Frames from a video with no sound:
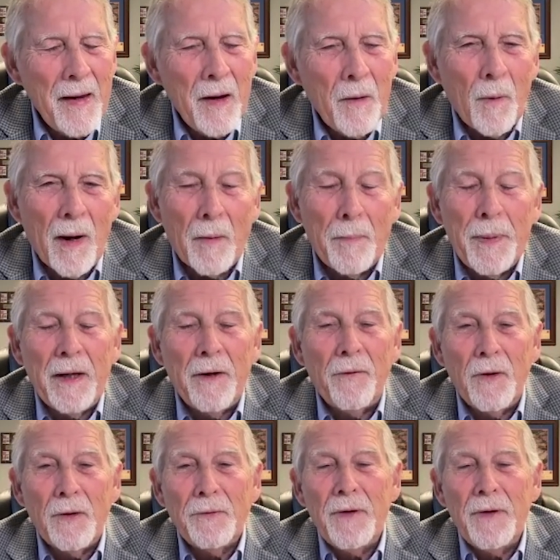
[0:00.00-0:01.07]
Well, Peter,
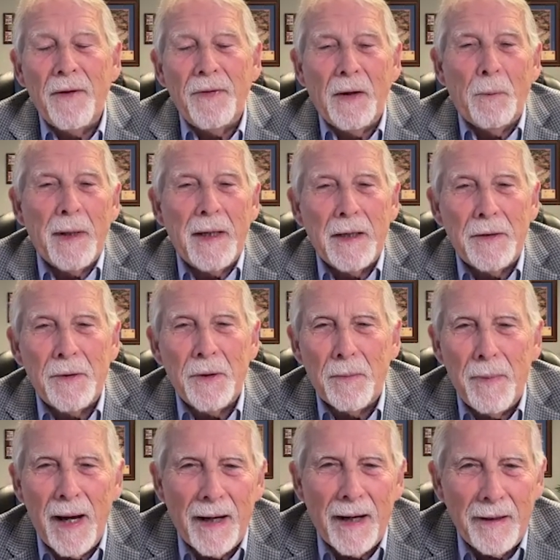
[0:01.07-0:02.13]
there's nothing we can do
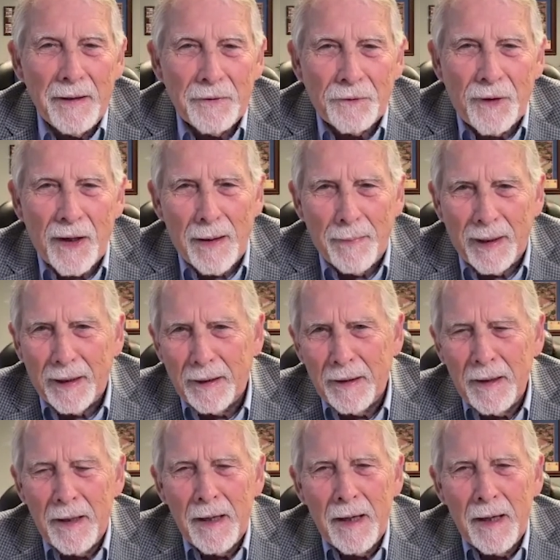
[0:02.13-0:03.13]
about it. It's coming.